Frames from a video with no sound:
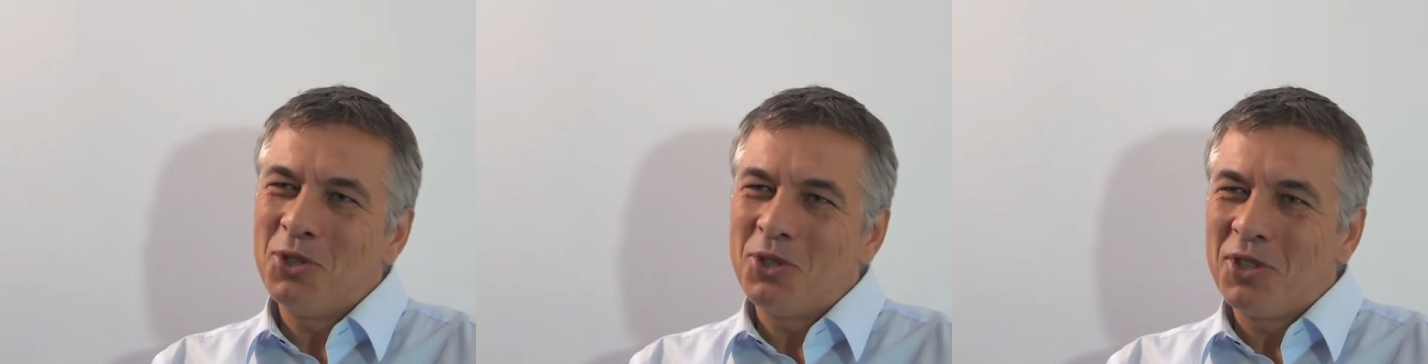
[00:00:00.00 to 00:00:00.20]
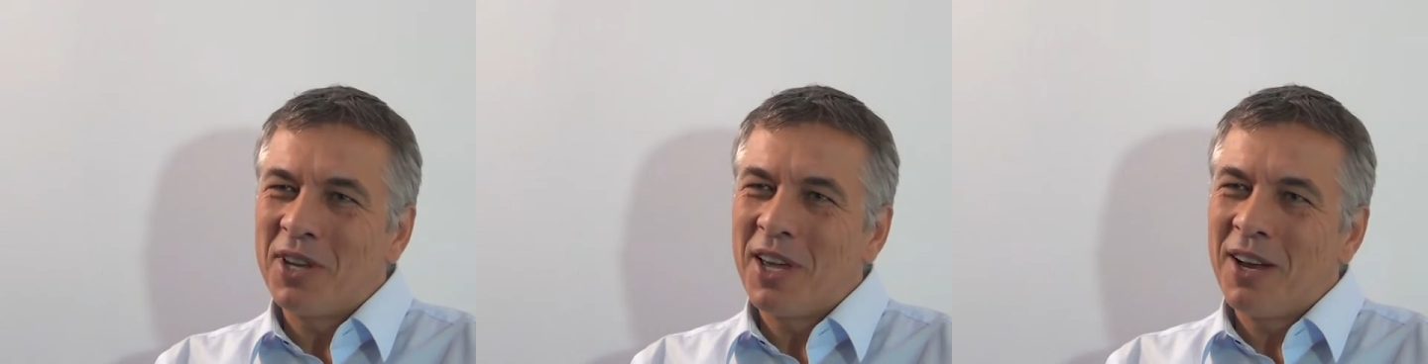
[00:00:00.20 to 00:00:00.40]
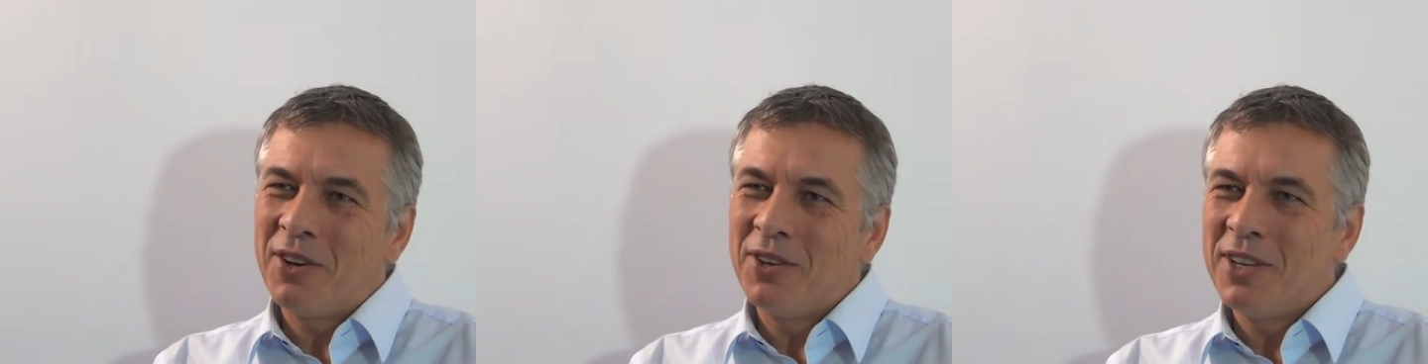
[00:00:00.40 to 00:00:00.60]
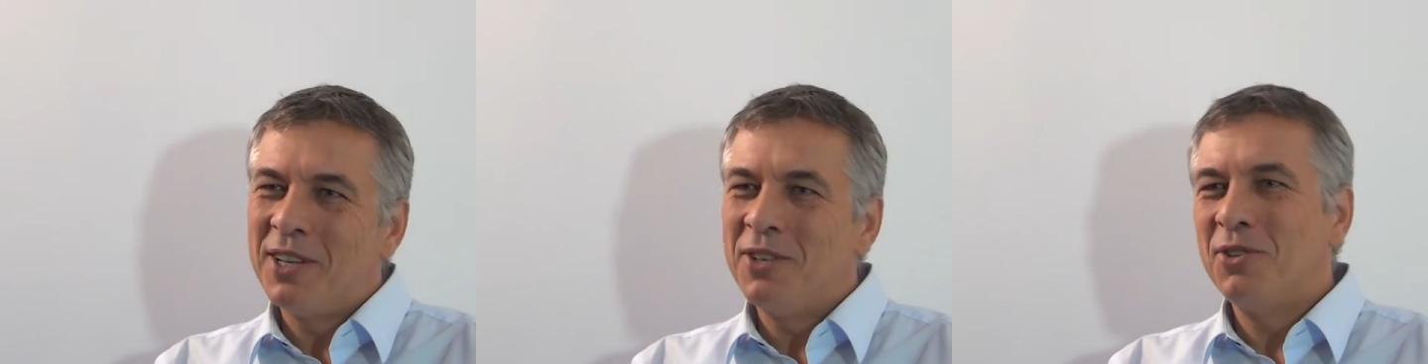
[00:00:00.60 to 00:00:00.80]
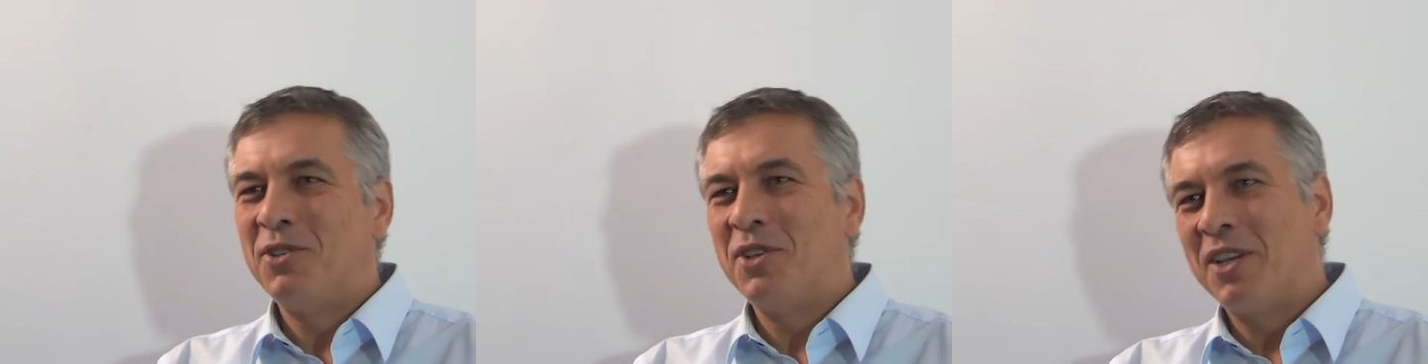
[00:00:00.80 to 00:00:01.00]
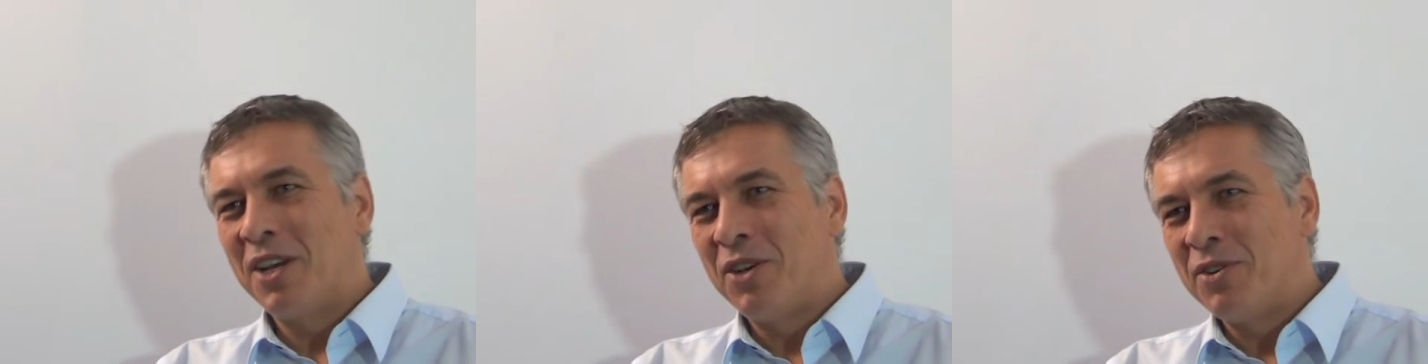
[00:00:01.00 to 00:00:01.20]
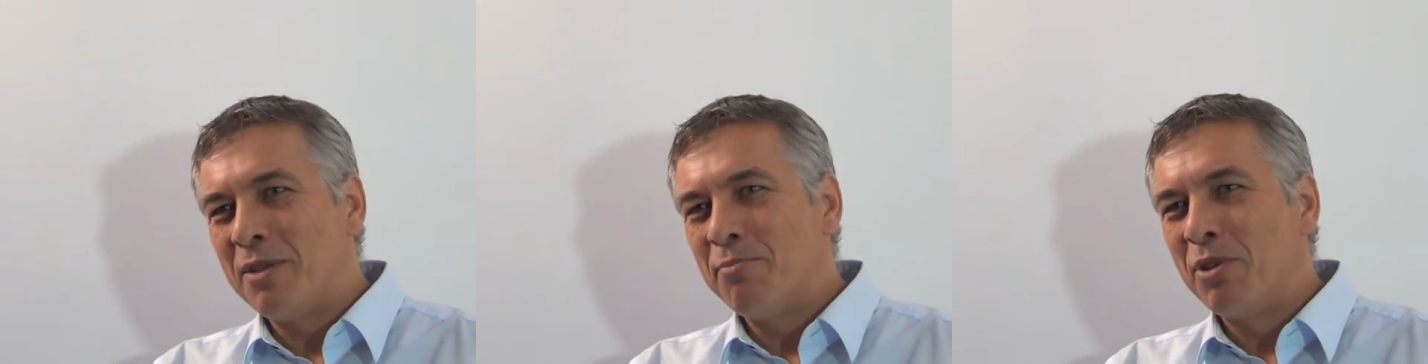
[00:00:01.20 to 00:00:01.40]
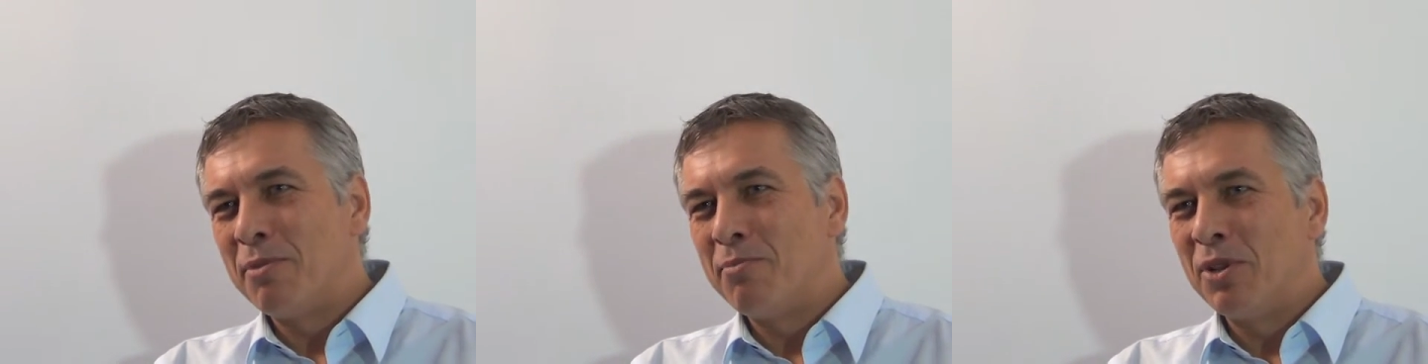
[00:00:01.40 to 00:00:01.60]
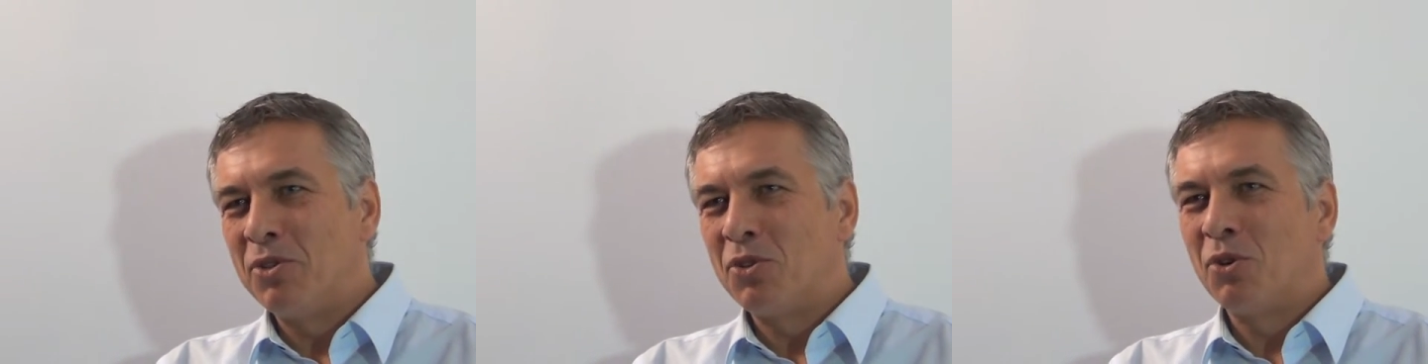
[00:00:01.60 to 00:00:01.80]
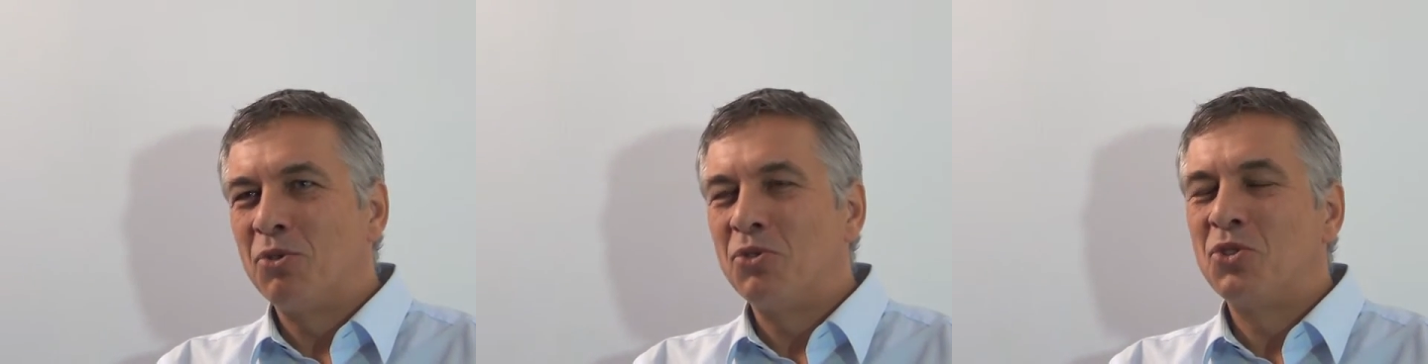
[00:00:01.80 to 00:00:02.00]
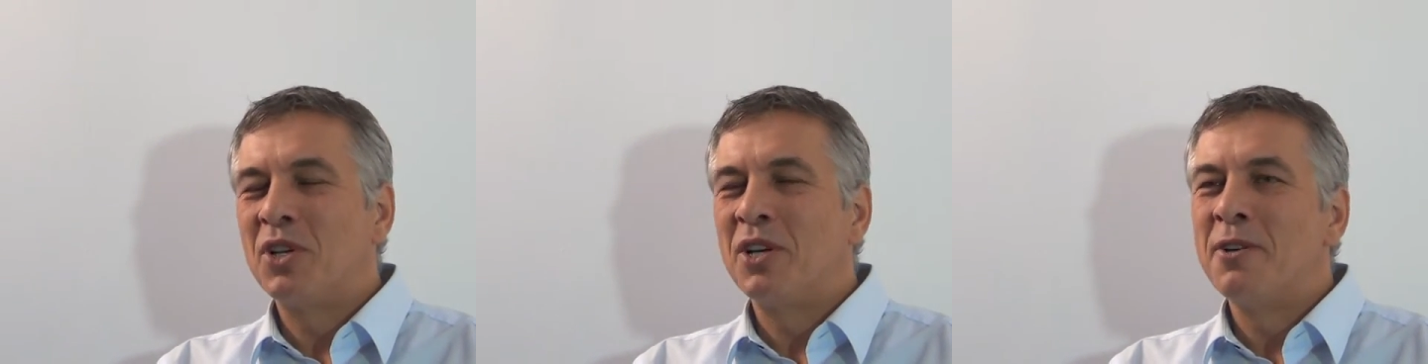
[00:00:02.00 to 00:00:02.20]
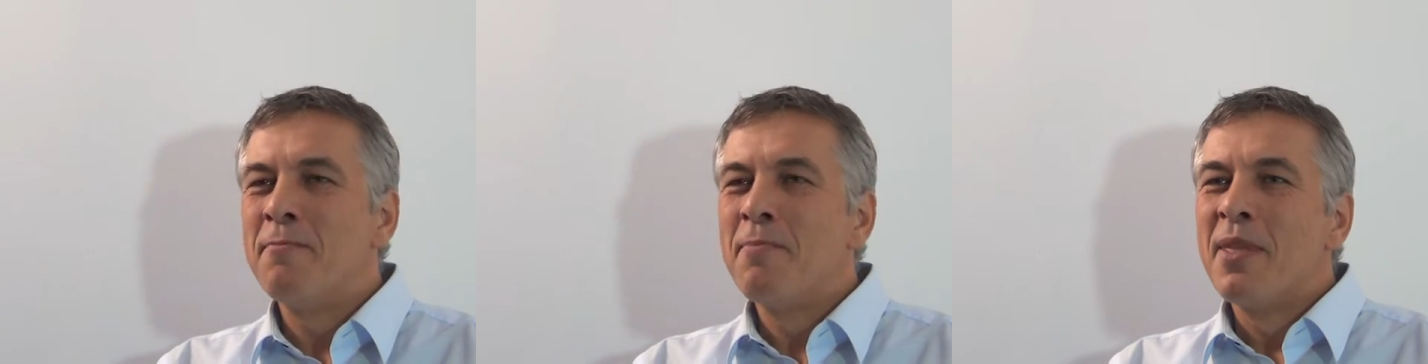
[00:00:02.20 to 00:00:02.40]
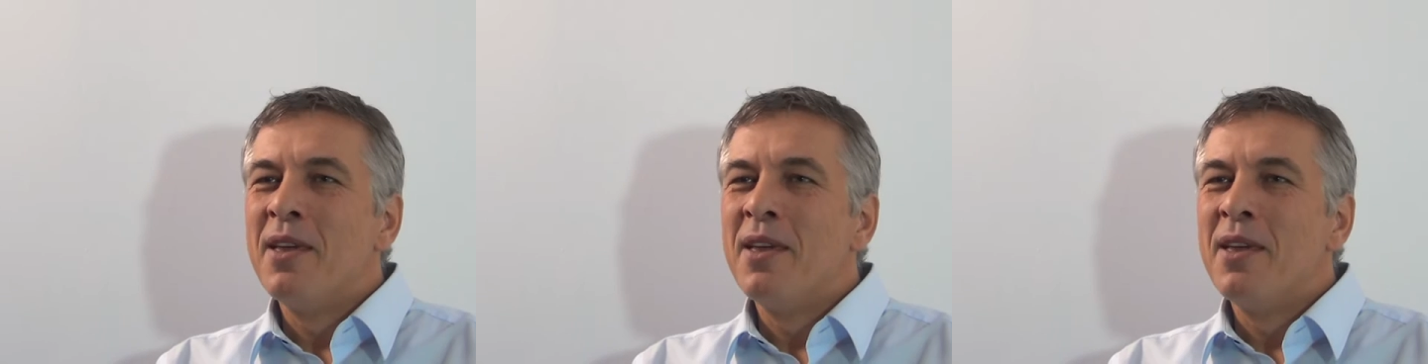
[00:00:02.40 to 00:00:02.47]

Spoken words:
Urticaria, urticaria pigmentosa.